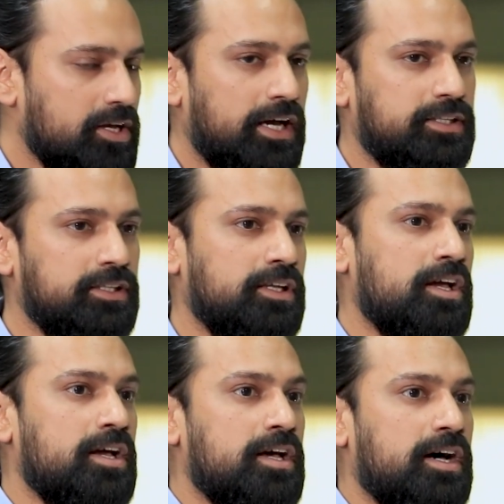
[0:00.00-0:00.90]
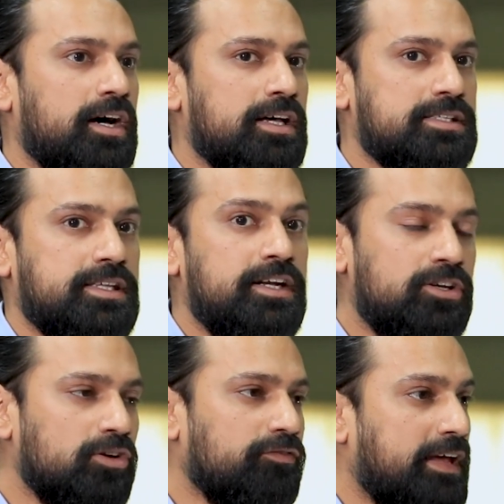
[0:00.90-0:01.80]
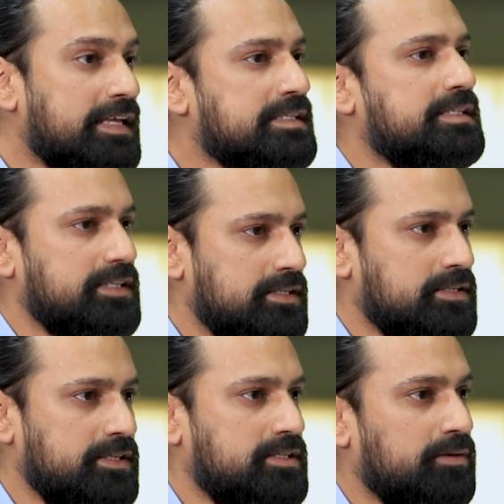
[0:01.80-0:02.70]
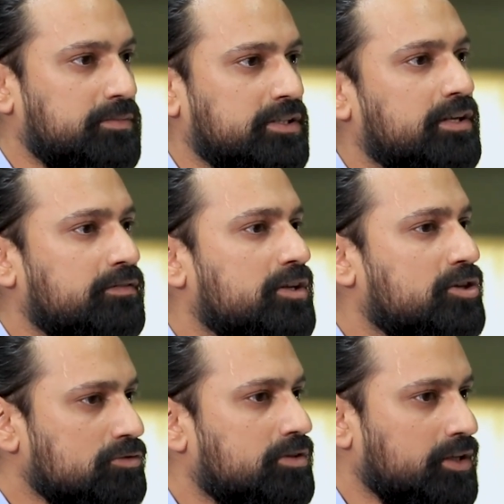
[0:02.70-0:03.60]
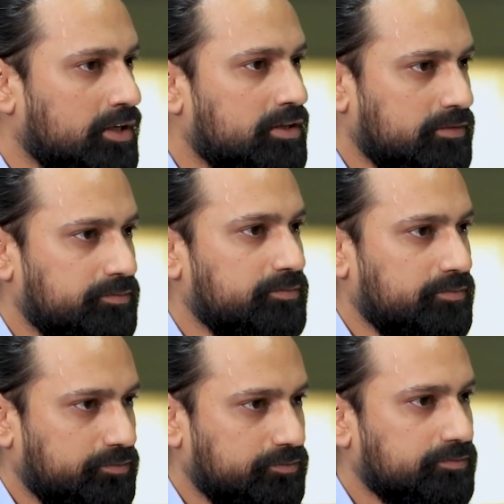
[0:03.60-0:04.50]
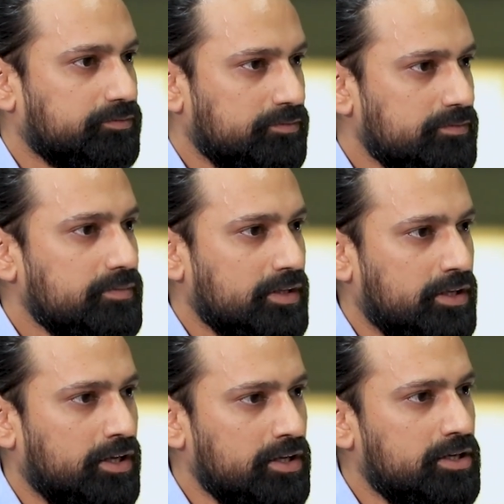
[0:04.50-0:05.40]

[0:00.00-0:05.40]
I think a center of excellence is something that we need to create. Yeah.